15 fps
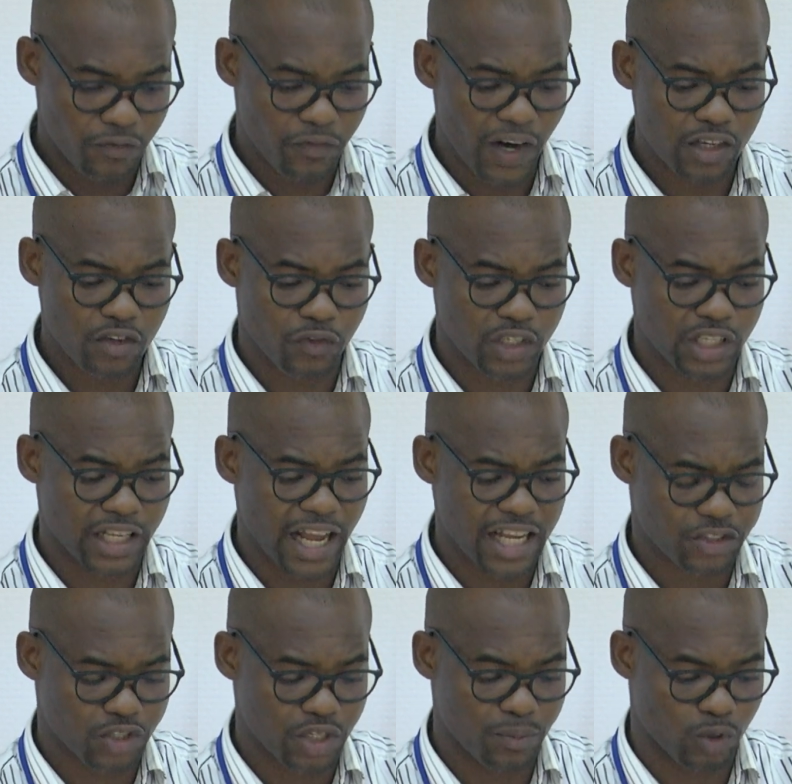value for the
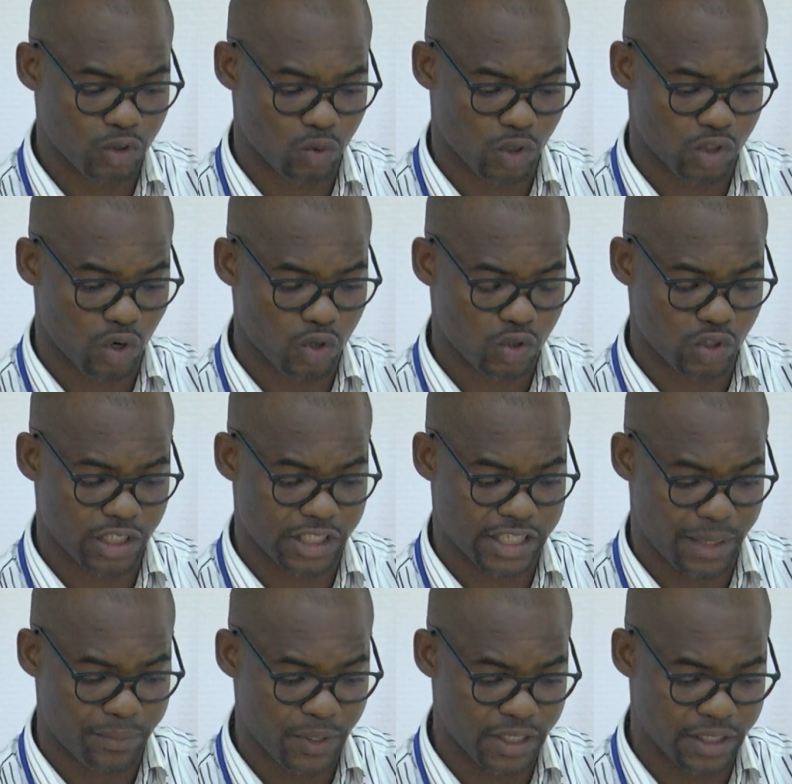last 3 months was also
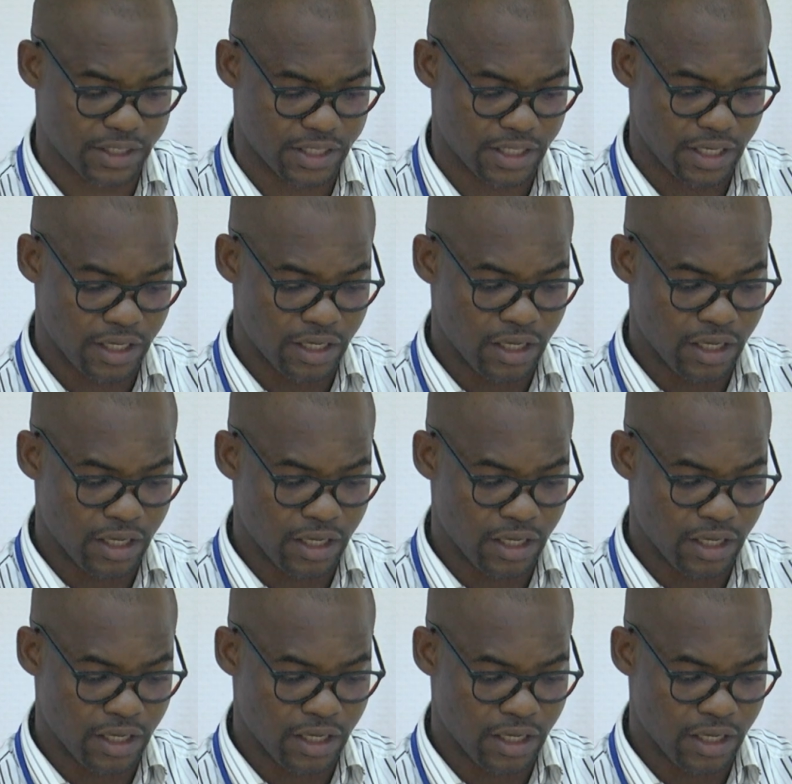determined